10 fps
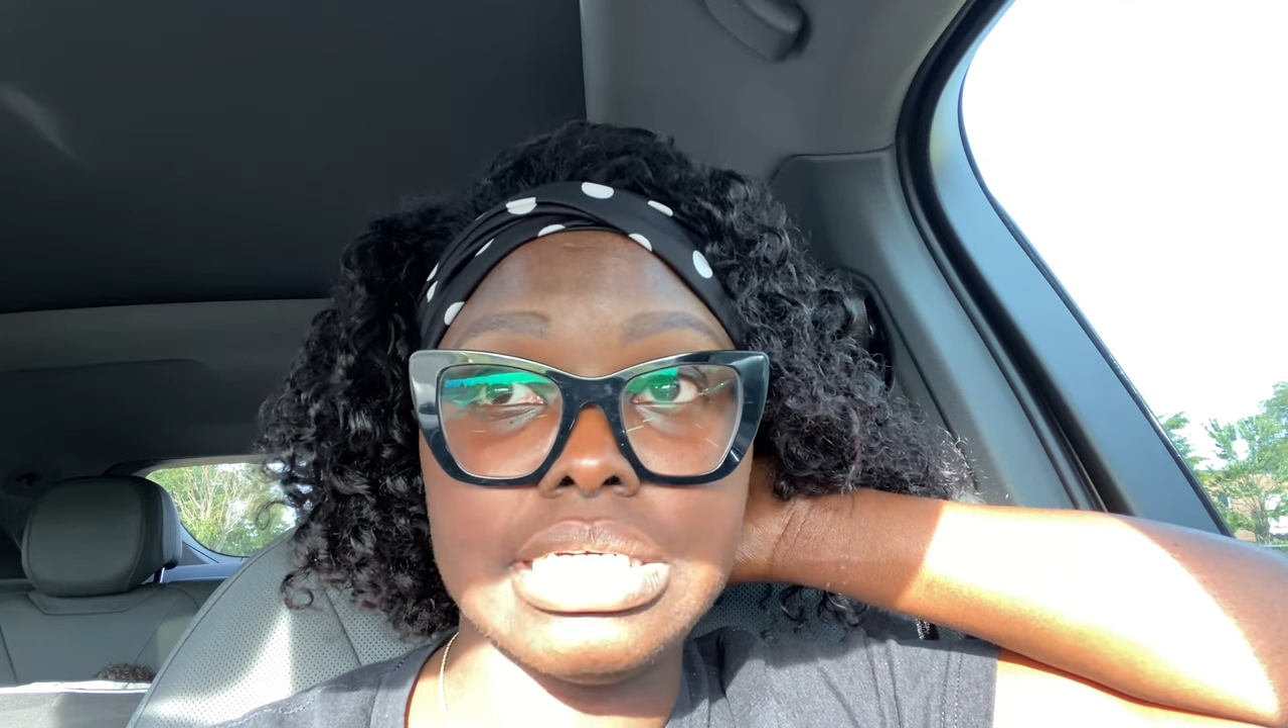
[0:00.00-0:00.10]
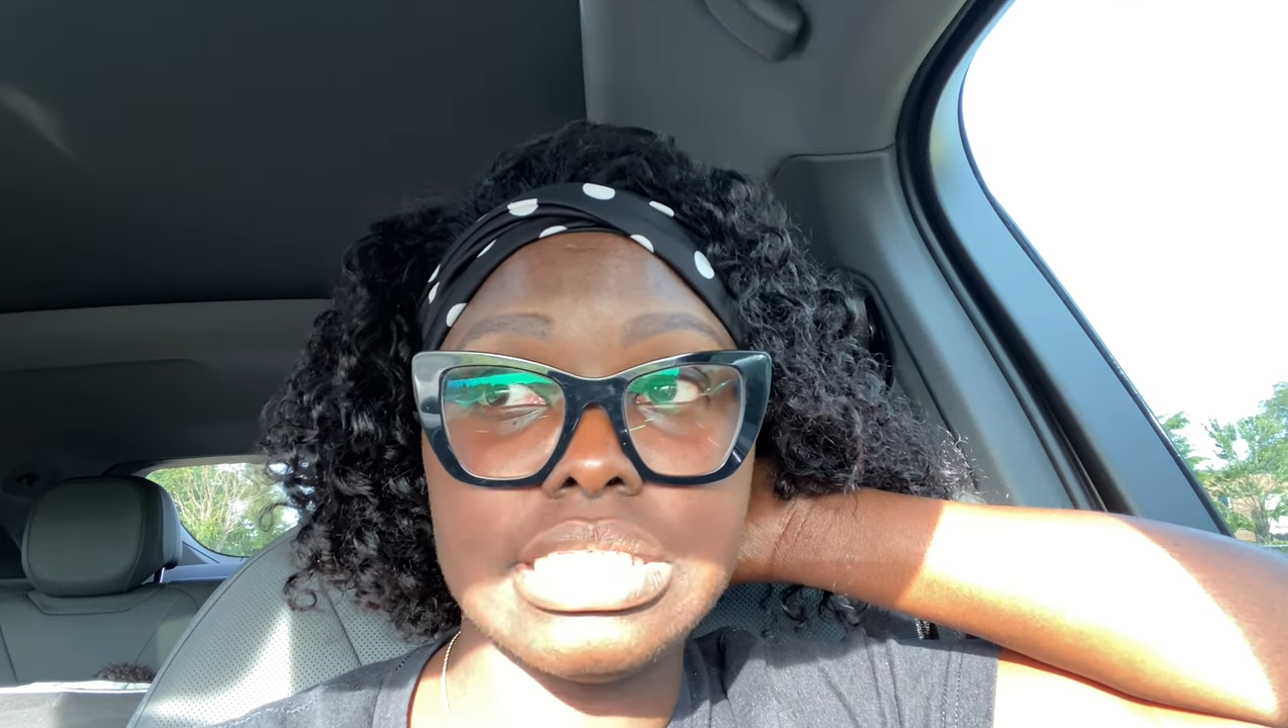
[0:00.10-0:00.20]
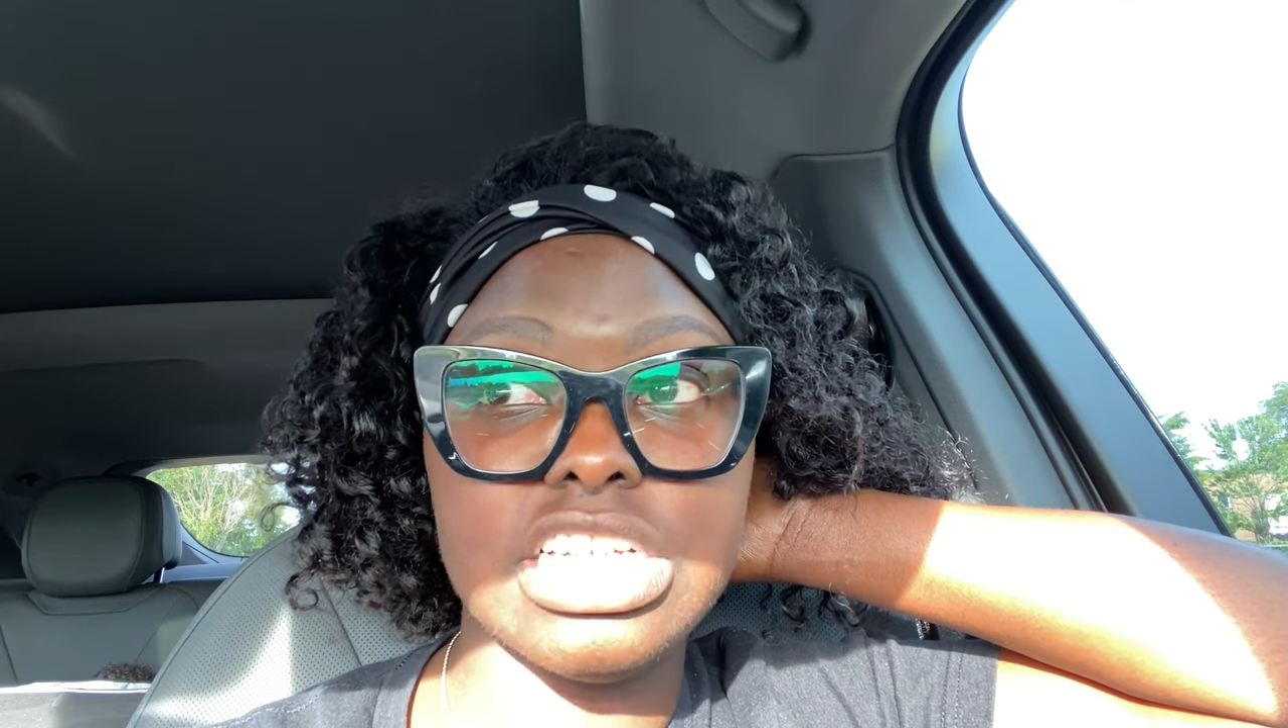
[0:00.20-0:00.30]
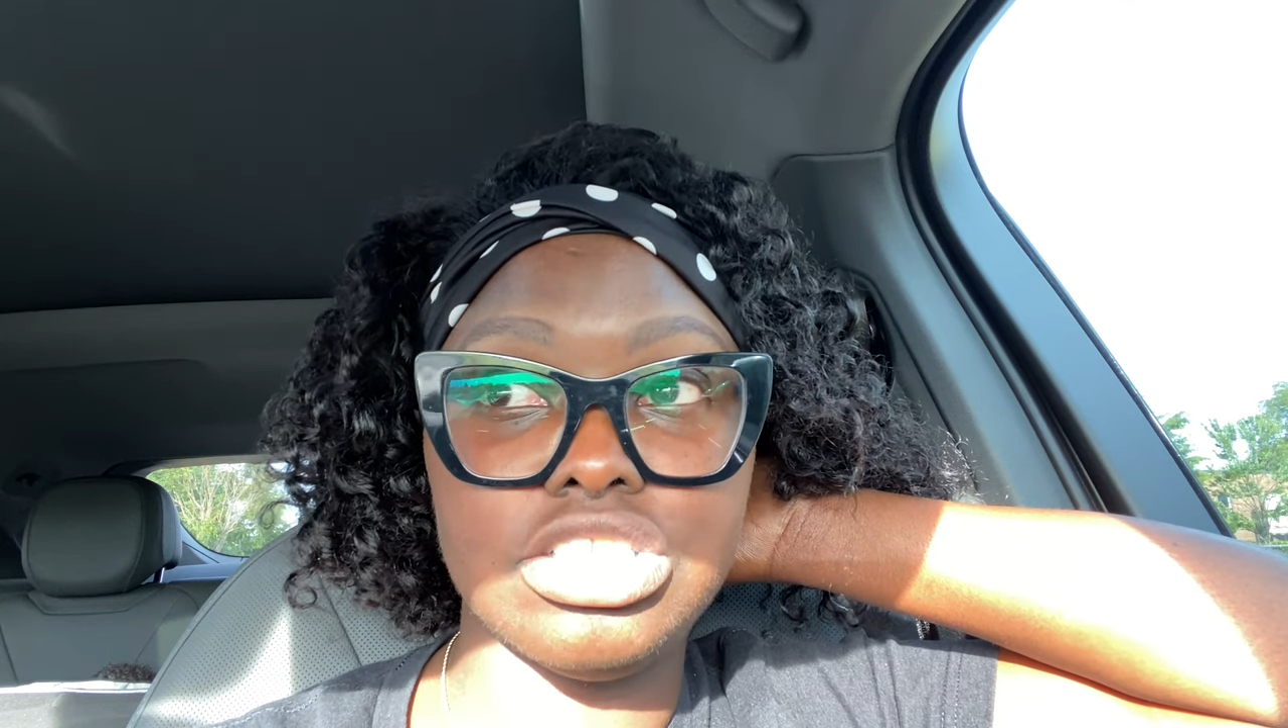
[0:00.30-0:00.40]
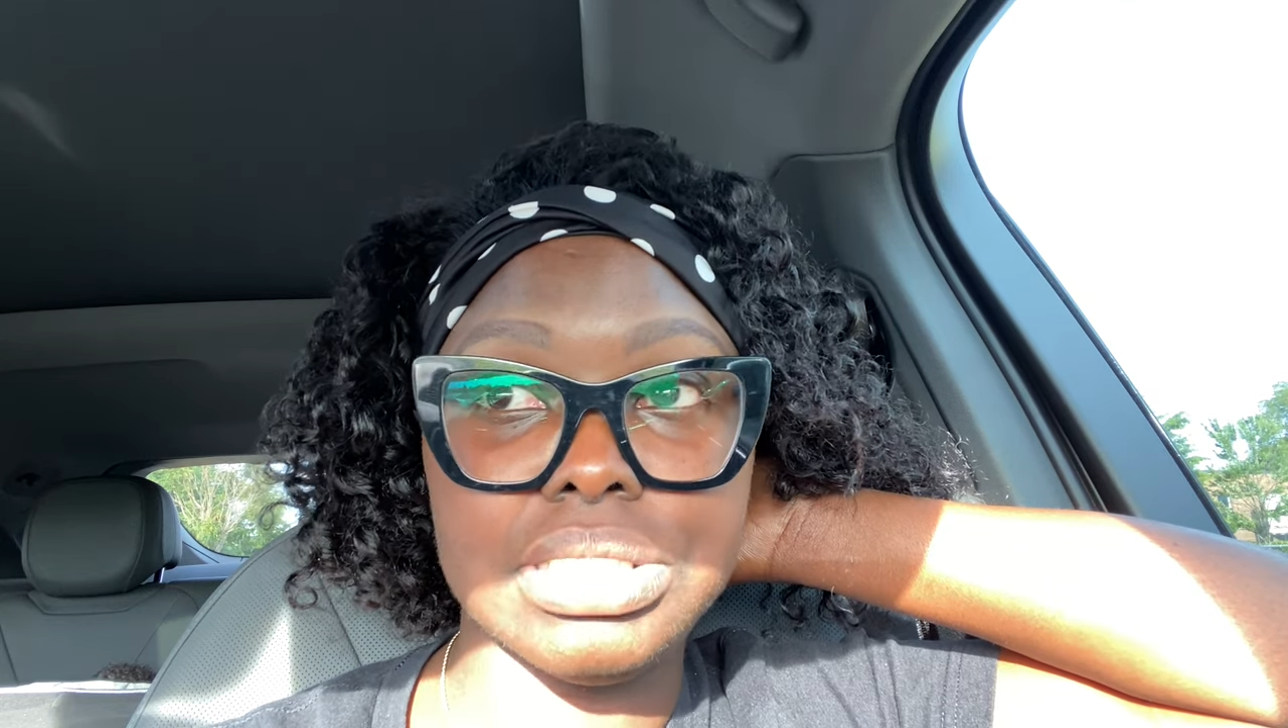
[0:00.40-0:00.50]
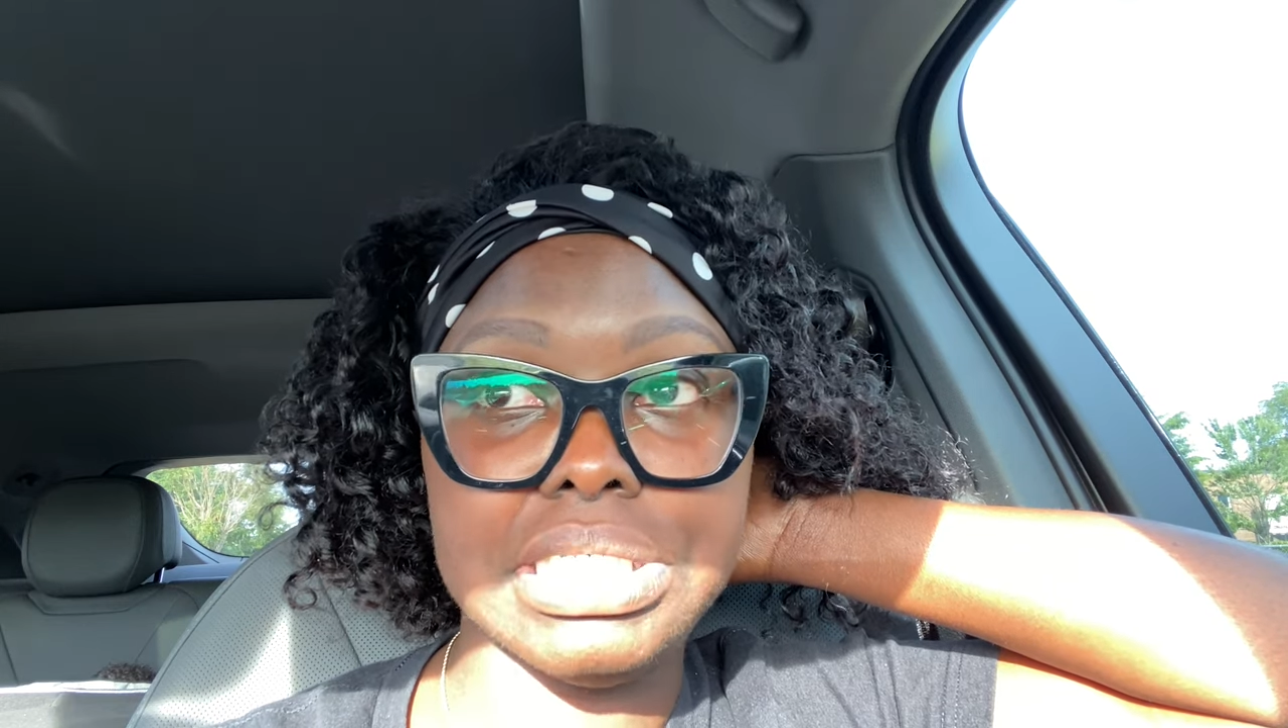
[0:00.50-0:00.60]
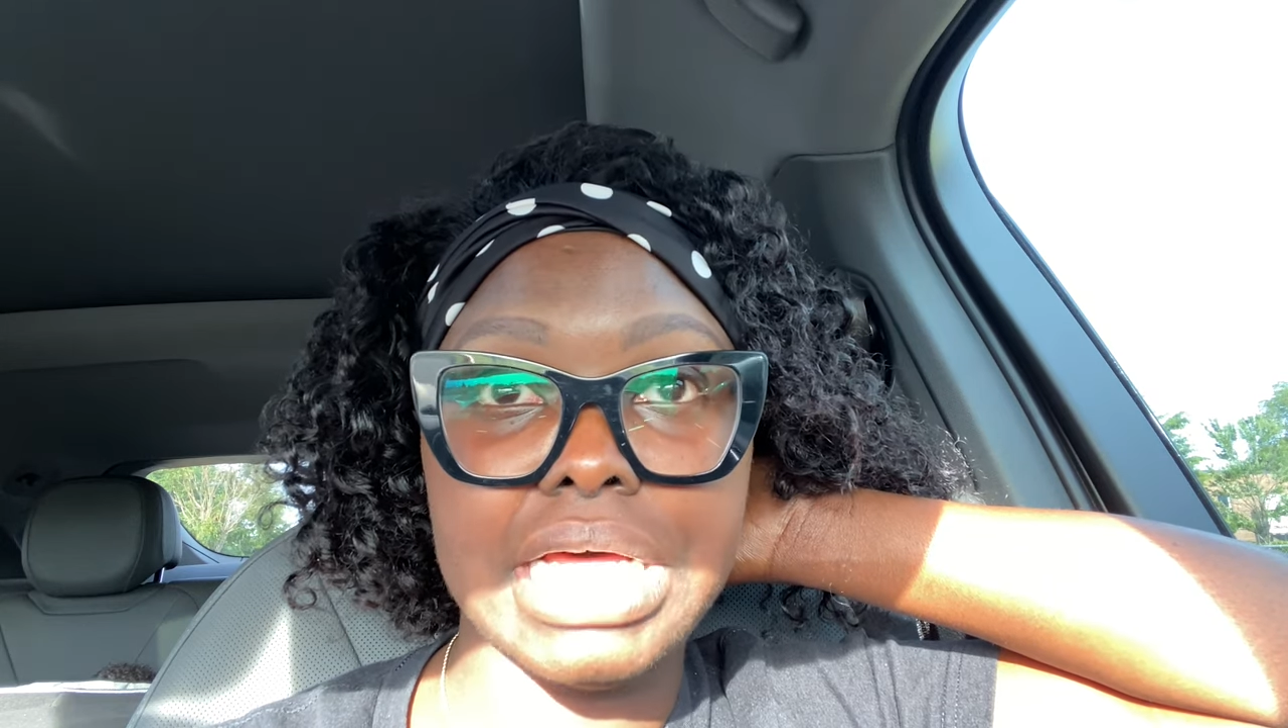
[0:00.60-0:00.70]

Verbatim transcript: essentially,